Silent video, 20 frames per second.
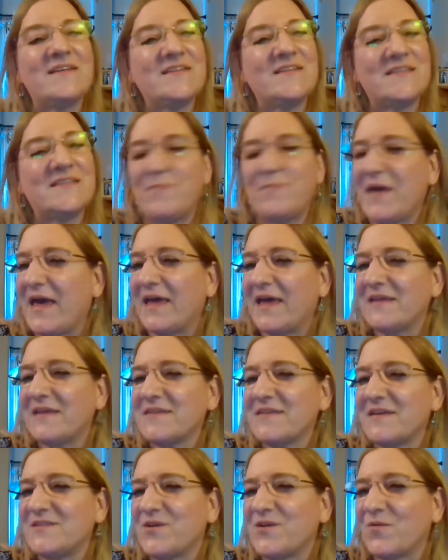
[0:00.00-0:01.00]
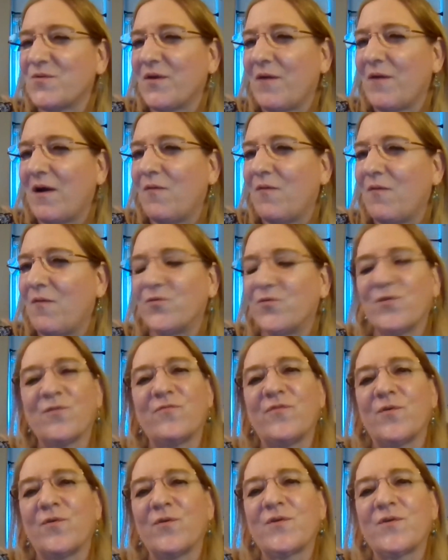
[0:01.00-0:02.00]
depends. I don't know how old your
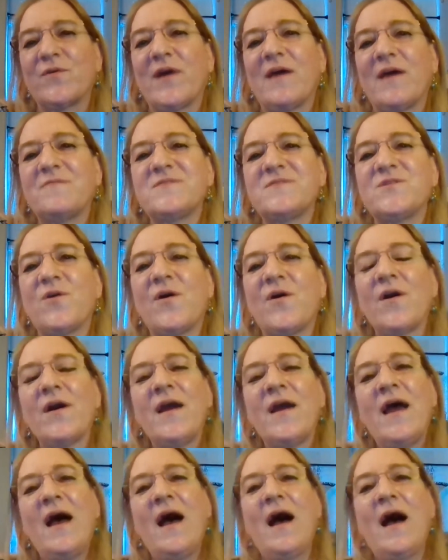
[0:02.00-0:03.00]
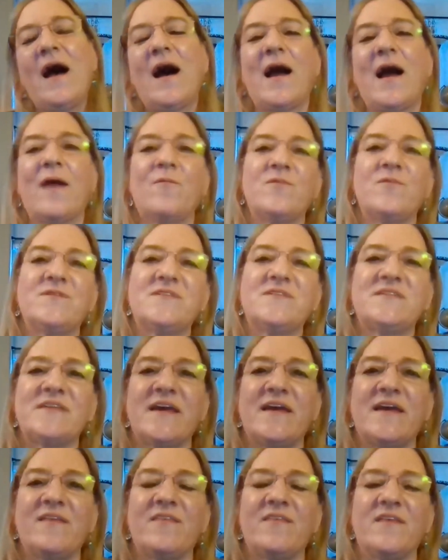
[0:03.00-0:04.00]
photographs are. I would
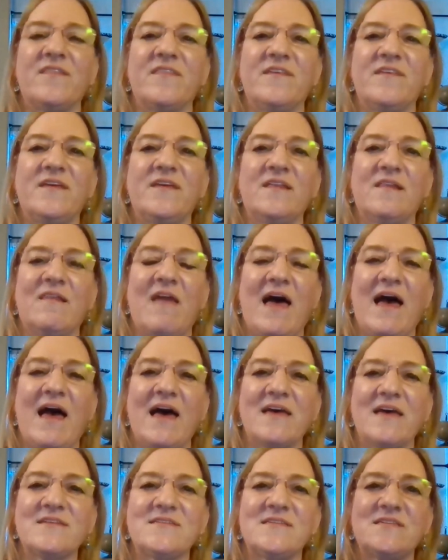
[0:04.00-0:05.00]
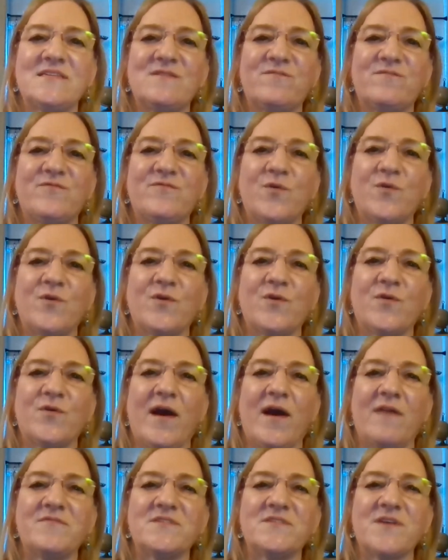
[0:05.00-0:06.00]
say that the last
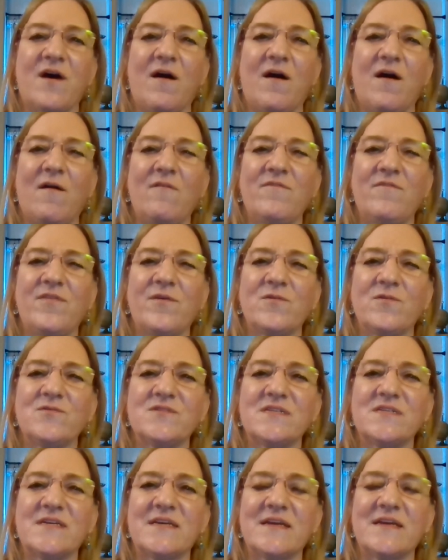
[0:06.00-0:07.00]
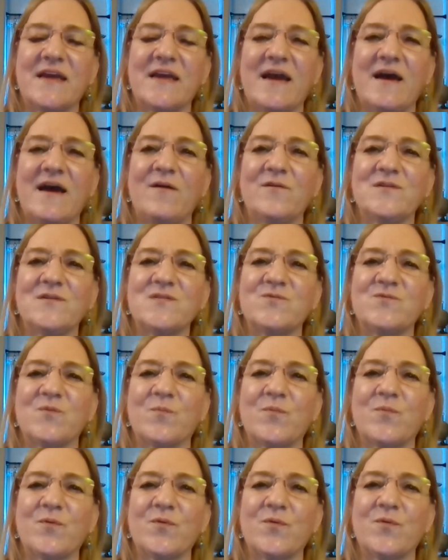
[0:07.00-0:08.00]
photographs of those gowns
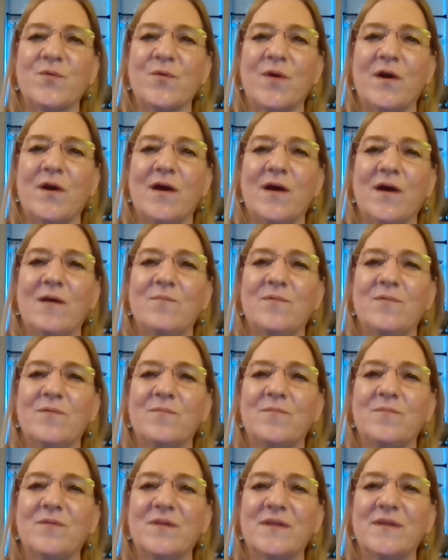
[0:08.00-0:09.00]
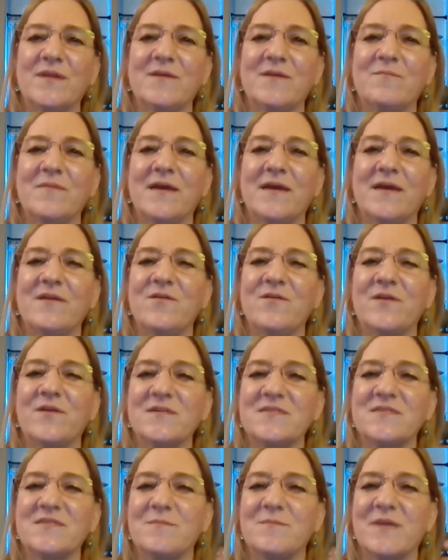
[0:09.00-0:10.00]
were probably made, you
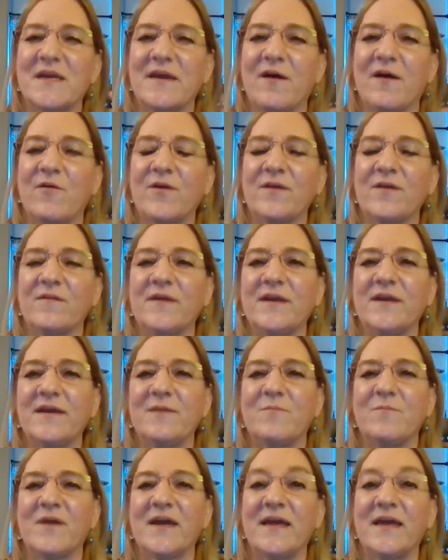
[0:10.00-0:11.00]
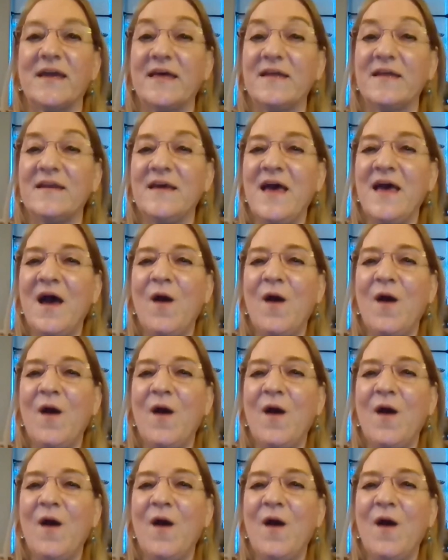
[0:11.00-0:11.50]
can see me calculating in my head,